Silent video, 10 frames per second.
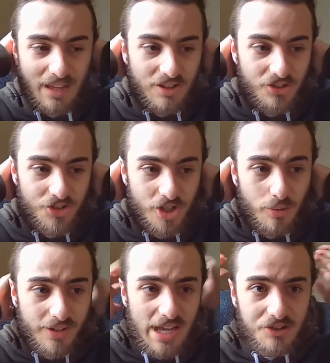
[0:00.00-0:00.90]
she
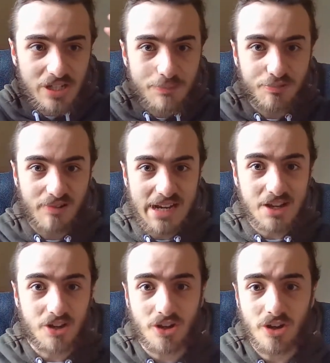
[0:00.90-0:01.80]
was actually pretty
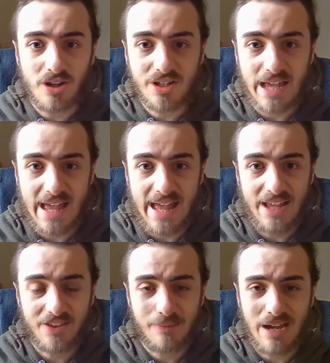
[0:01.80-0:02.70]
good
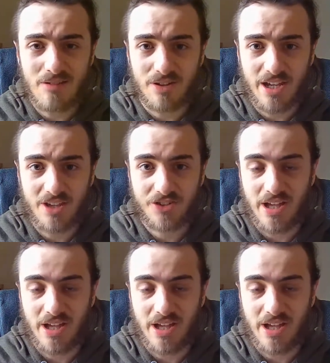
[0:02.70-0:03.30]
as the Baroness.